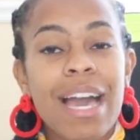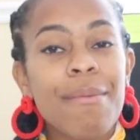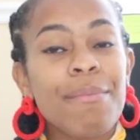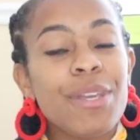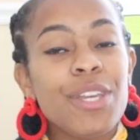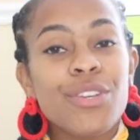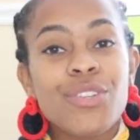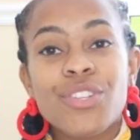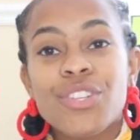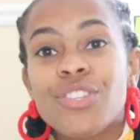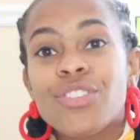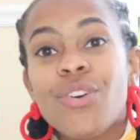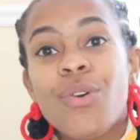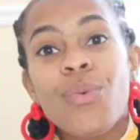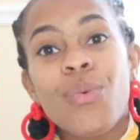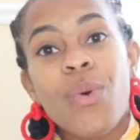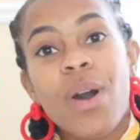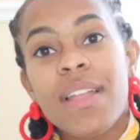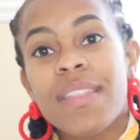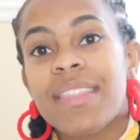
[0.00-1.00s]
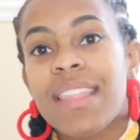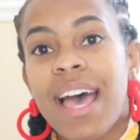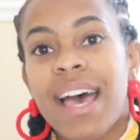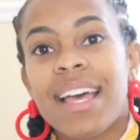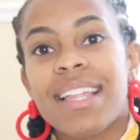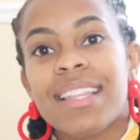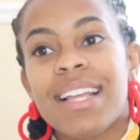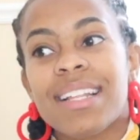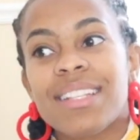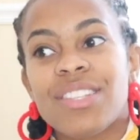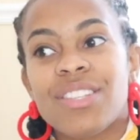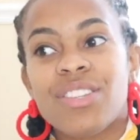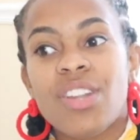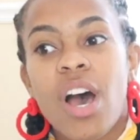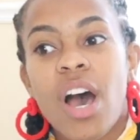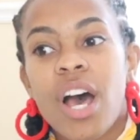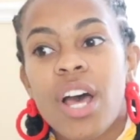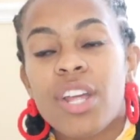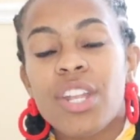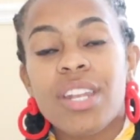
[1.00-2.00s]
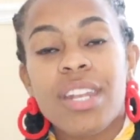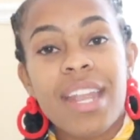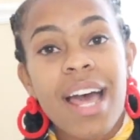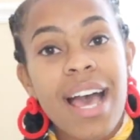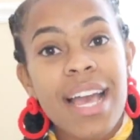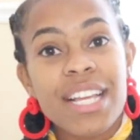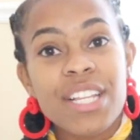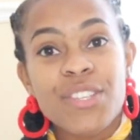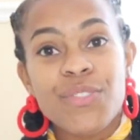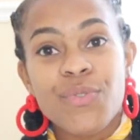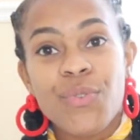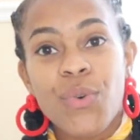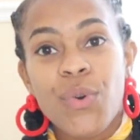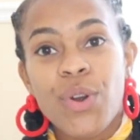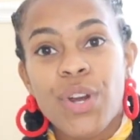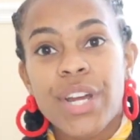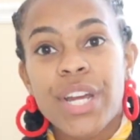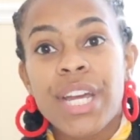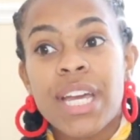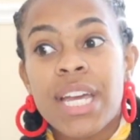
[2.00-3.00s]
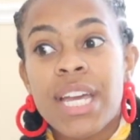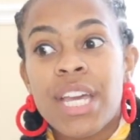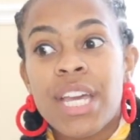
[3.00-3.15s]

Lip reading: I mean, you just don't want that, and that's not nice for